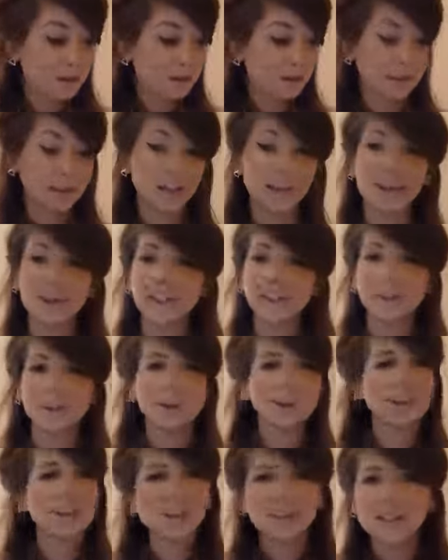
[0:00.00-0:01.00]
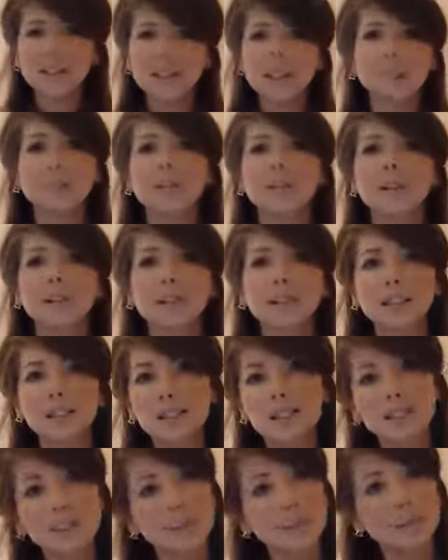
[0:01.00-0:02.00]
yeah, so it just seemed like
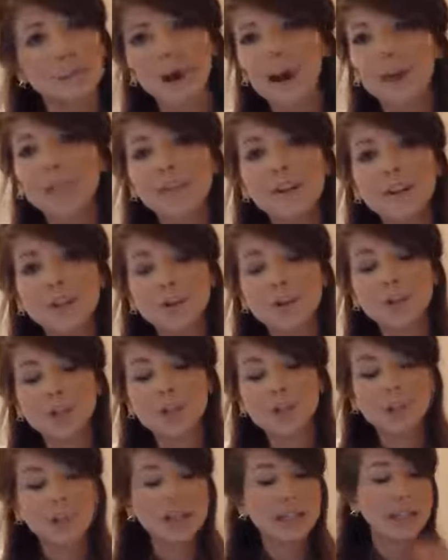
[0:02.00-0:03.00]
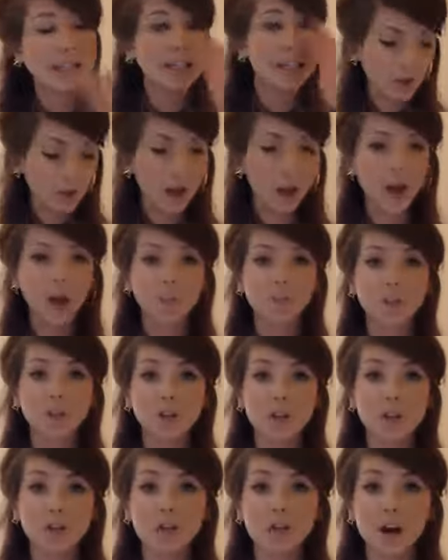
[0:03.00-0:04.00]
the perfect opportunity. I'm just
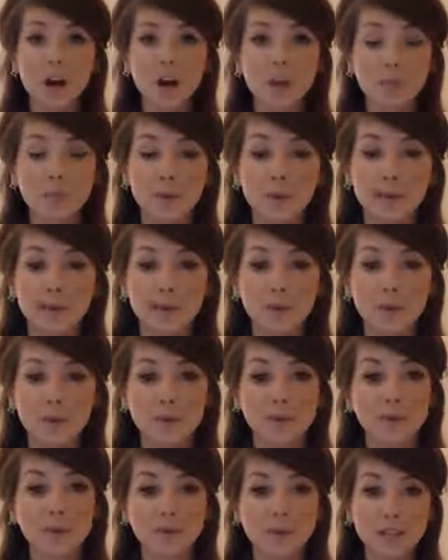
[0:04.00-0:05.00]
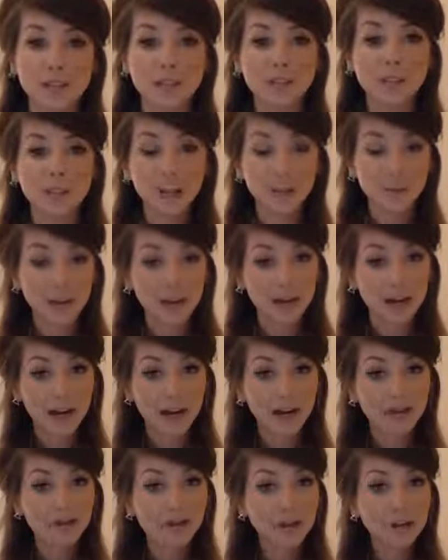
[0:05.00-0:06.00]
going to start off by saying what sort of skin type I
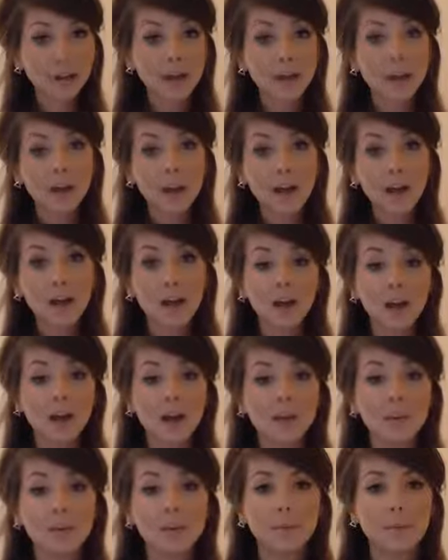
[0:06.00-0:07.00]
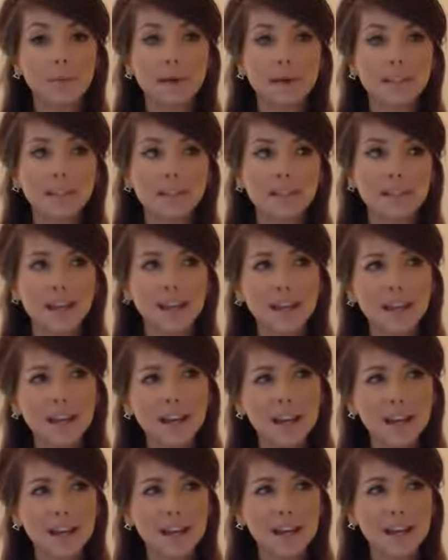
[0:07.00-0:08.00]
have. My
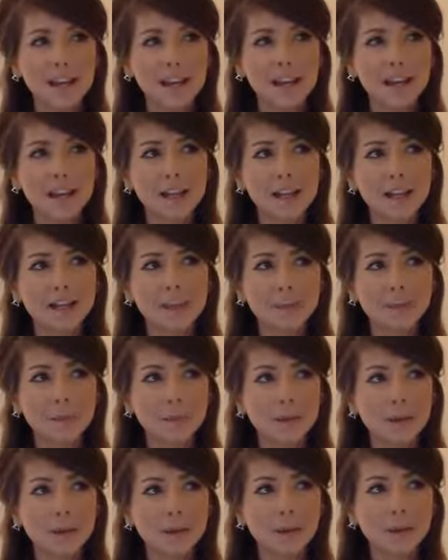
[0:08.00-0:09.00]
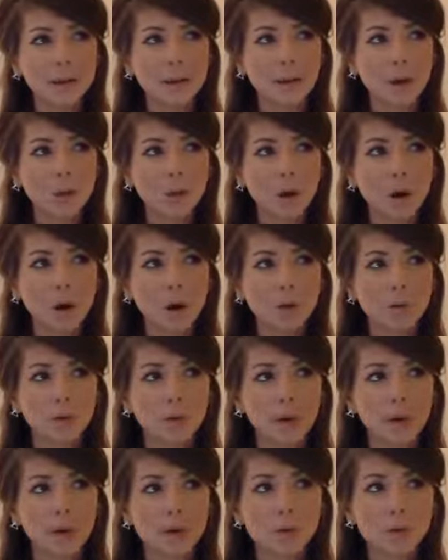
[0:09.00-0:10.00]
skin is probably what I would
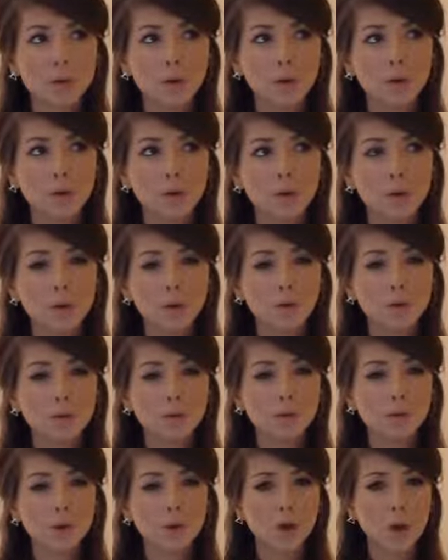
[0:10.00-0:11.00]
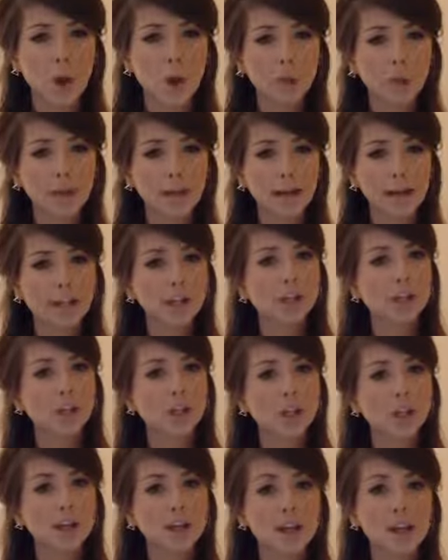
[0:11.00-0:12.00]
like to call normal to
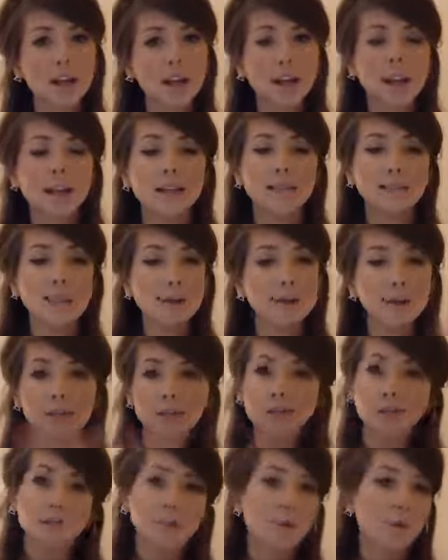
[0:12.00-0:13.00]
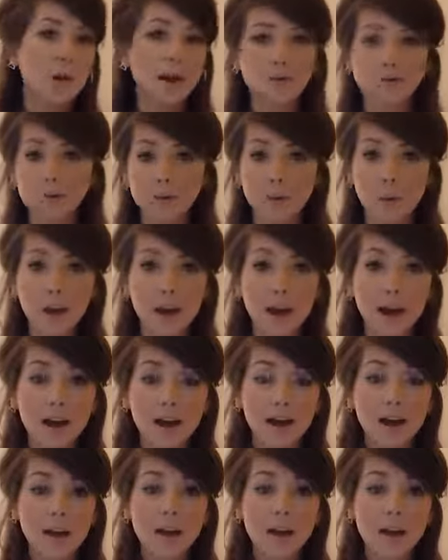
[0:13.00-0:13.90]
combination. It's mostly normal everywhere,